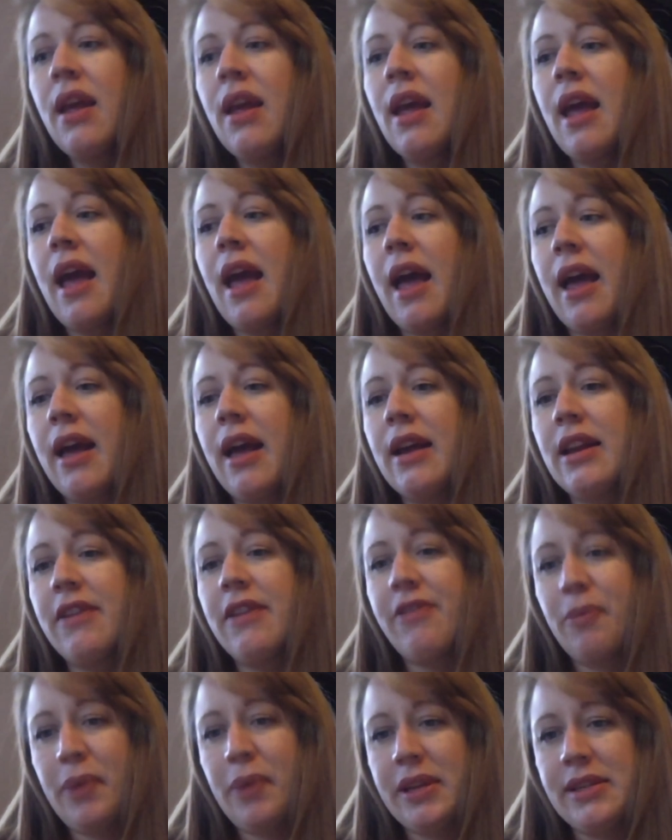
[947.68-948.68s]
And if
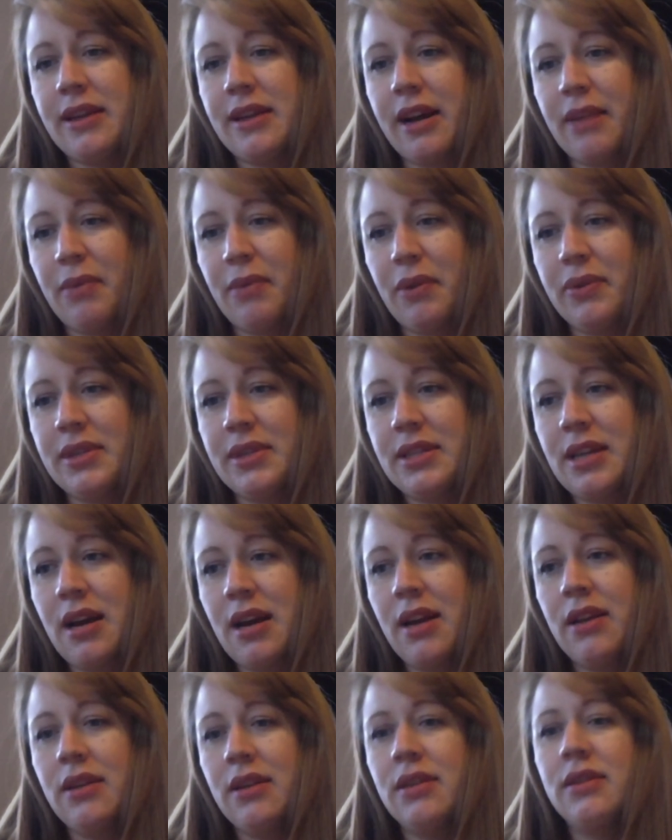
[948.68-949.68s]
episiotomy was
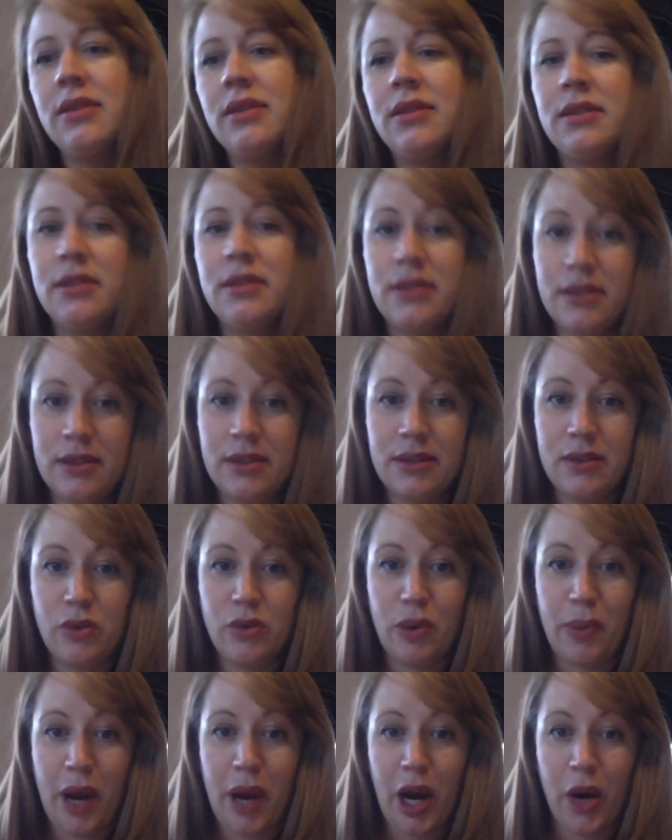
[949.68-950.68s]
done,
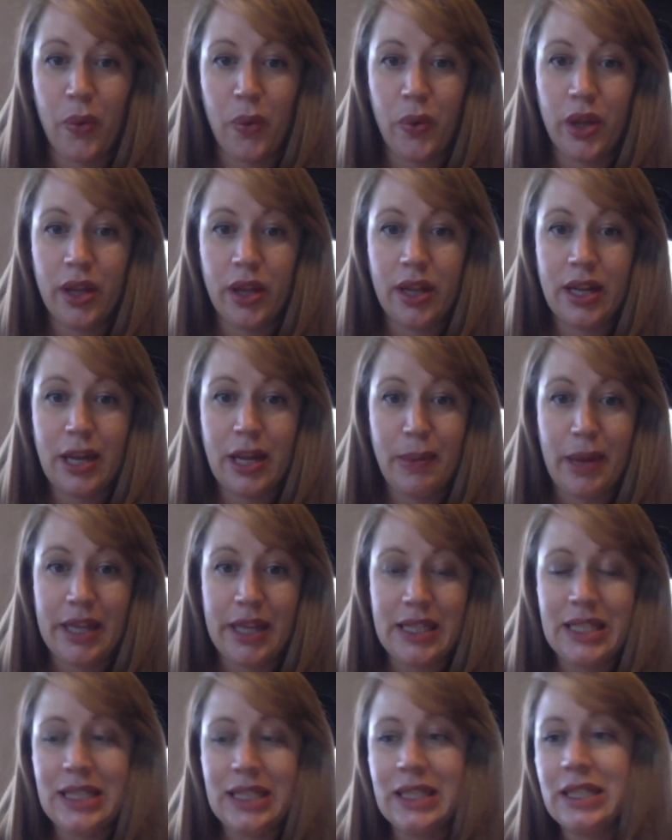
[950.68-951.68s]
repair will
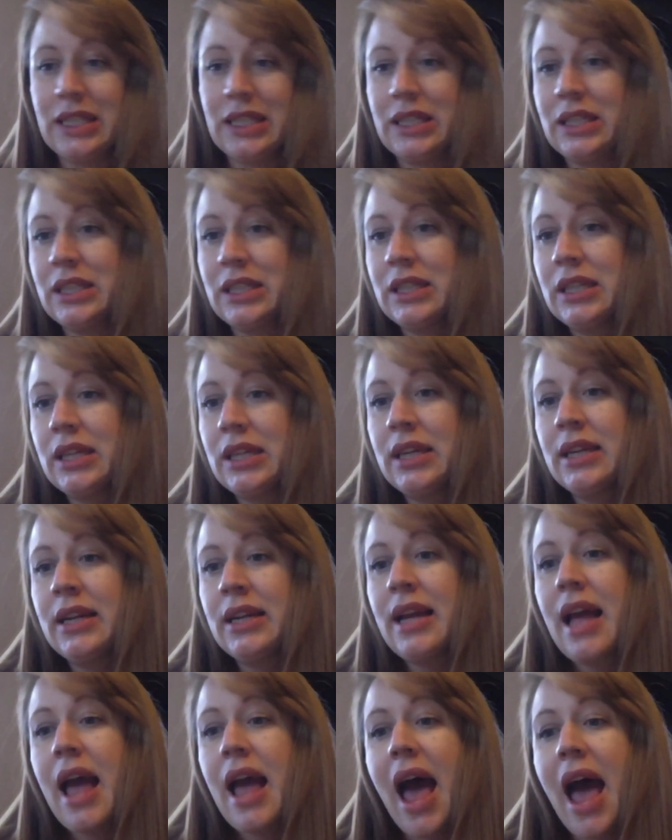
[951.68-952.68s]
commence.
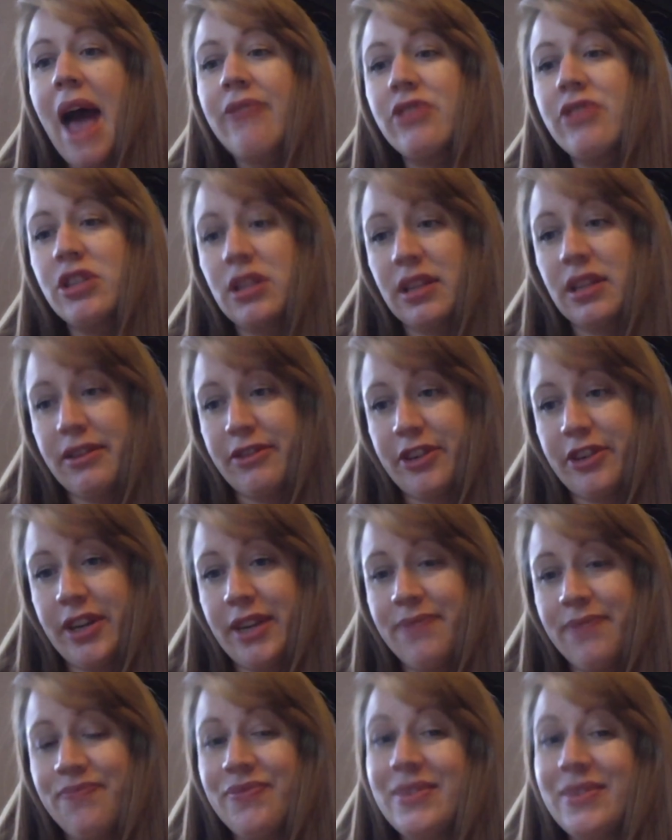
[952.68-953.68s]
After
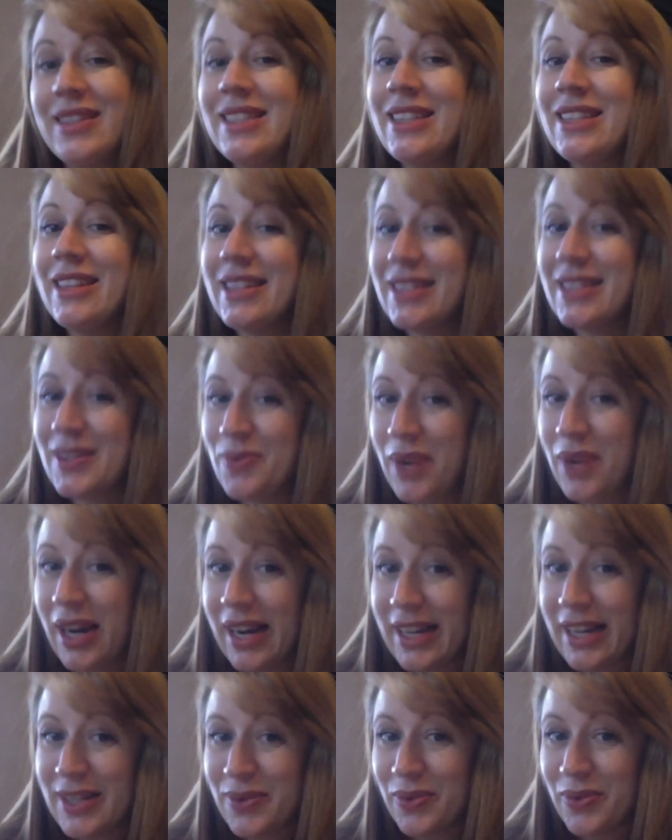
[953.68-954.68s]
delivery. So this is where it
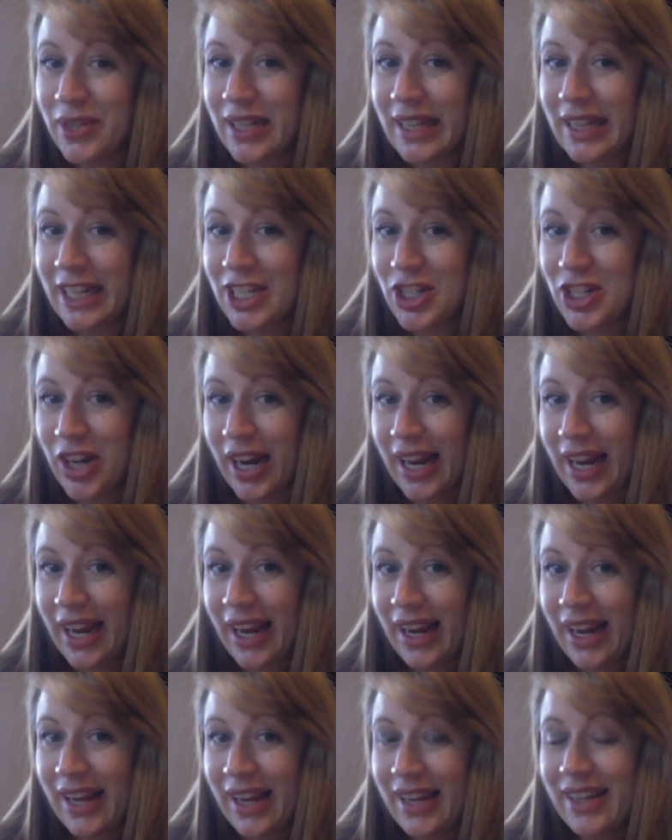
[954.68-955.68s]
gets really
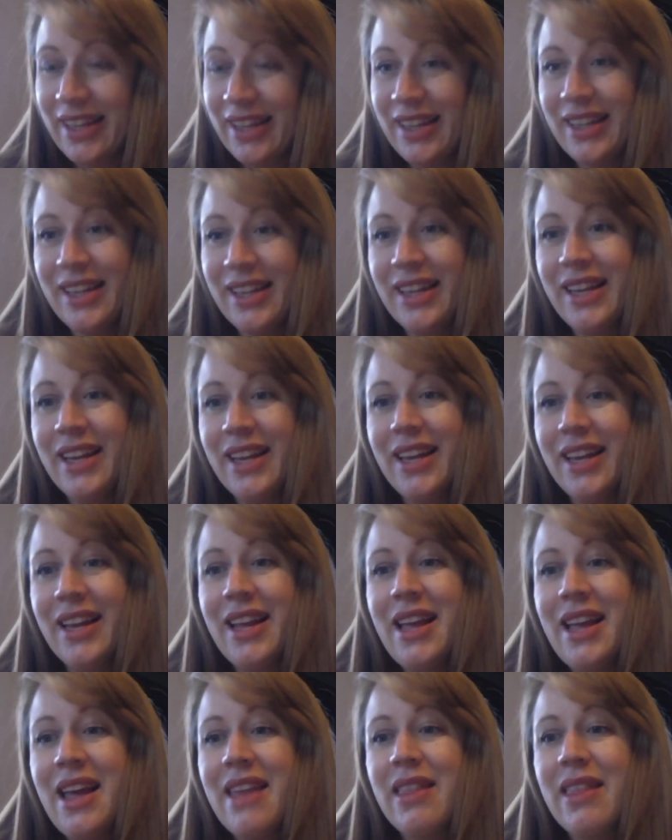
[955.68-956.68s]
tricky.
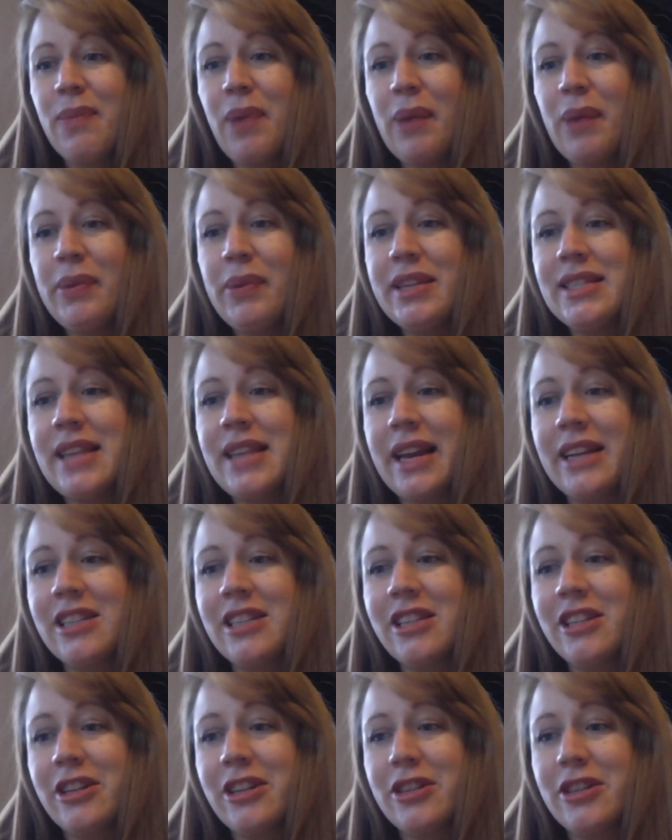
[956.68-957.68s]
The baby is taken to
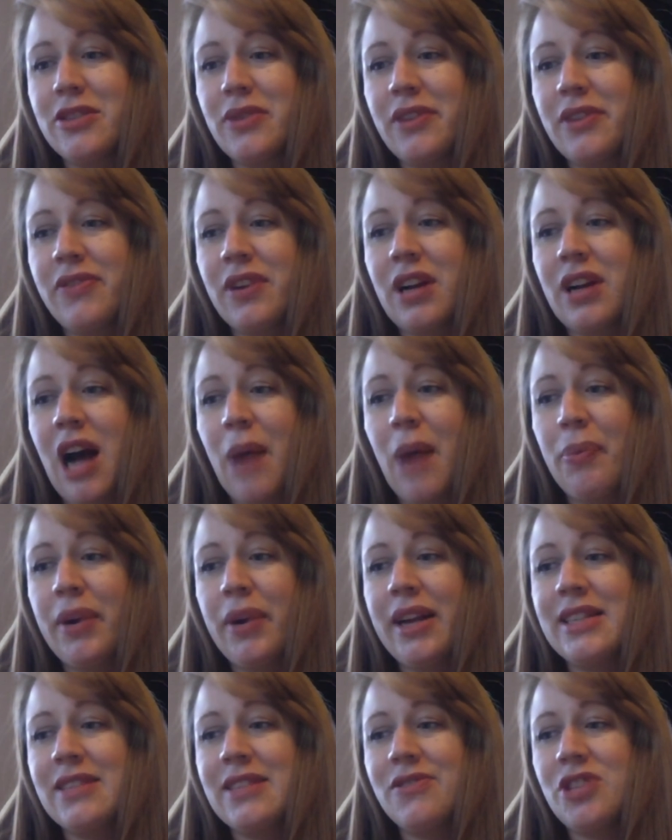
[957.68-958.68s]
the nursery for a
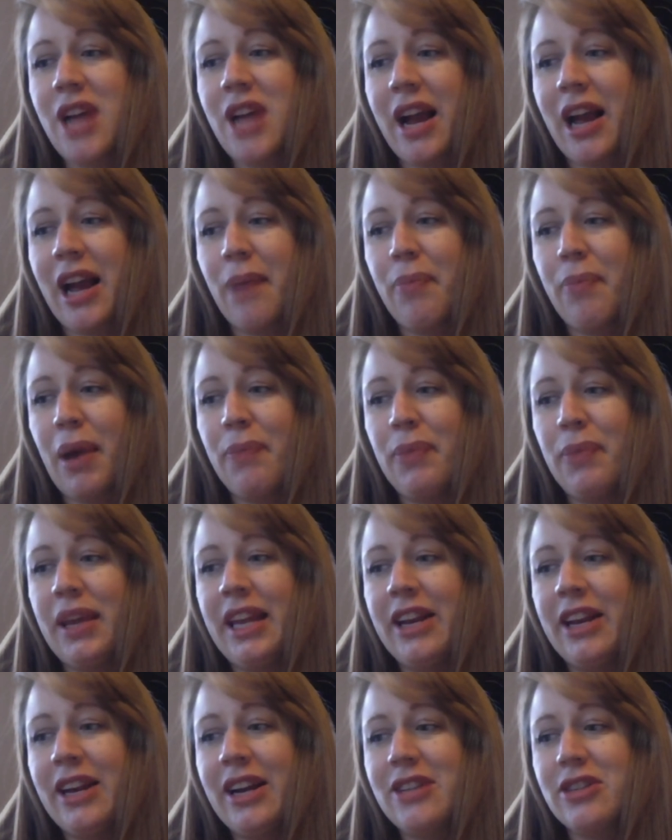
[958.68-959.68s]
comprehensive checkup by
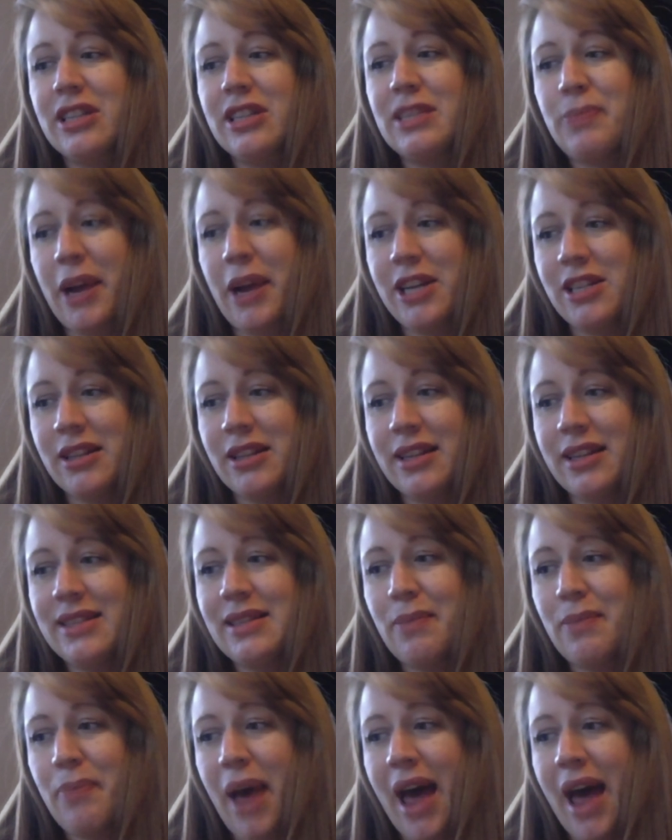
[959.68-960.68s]
pediatric specialists,
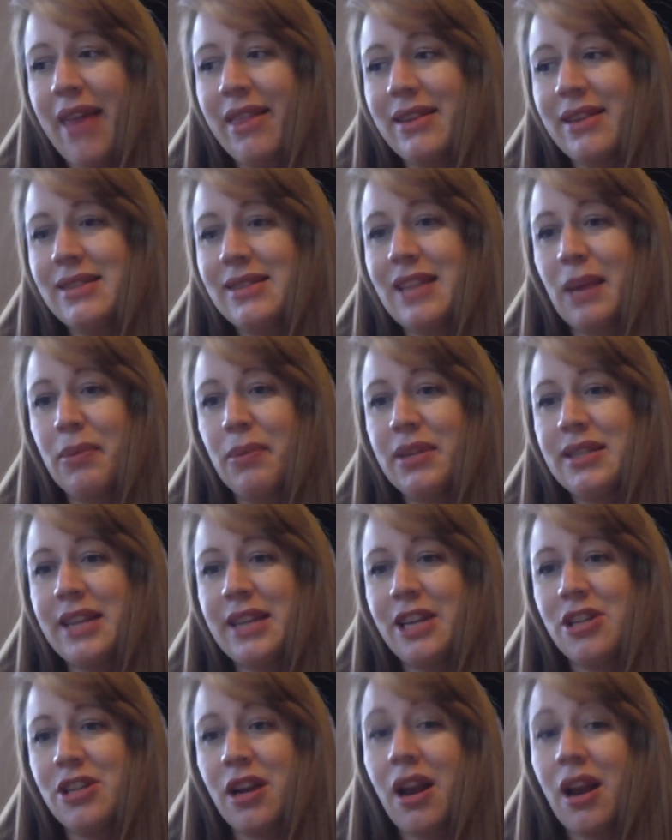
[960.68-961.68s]
bath,
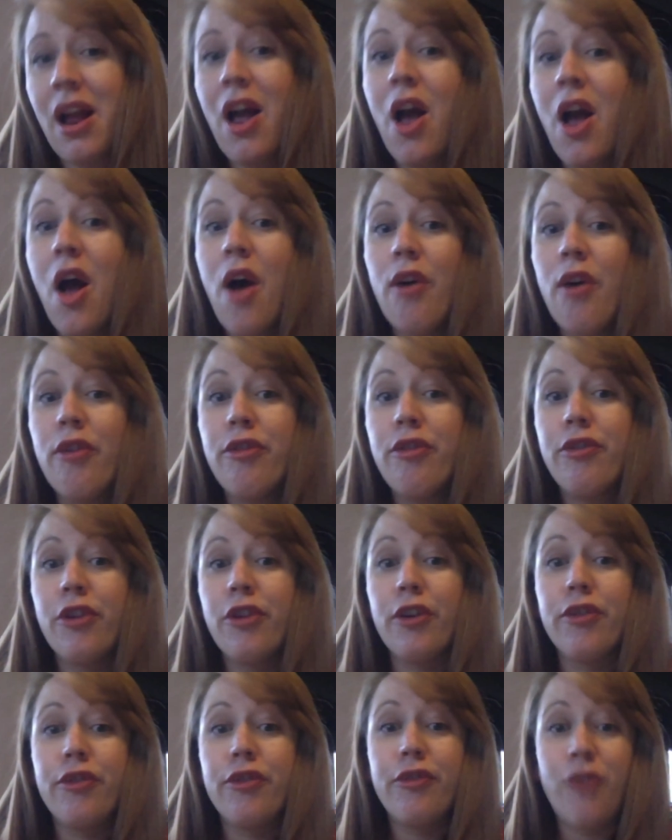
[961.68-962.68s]
stabilization, for
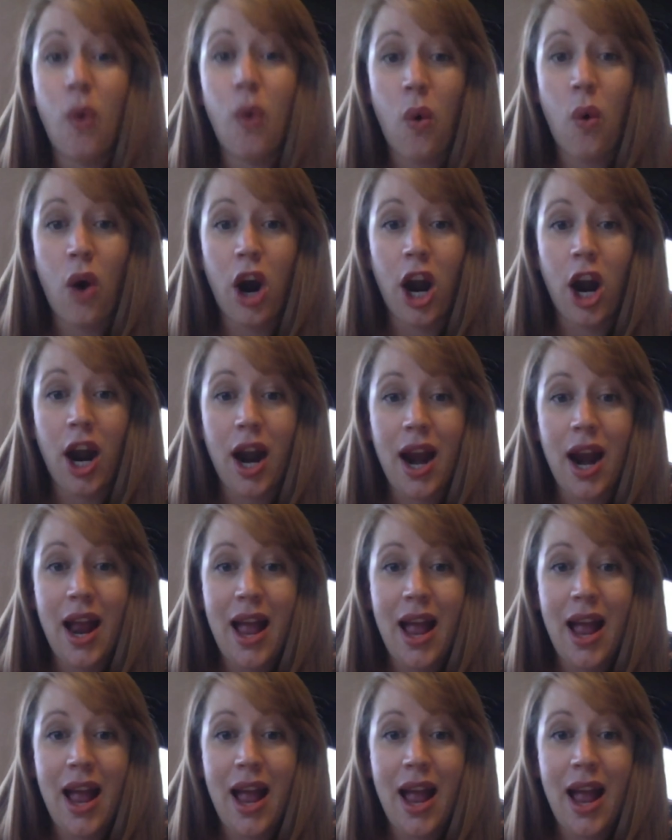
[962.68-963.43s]
4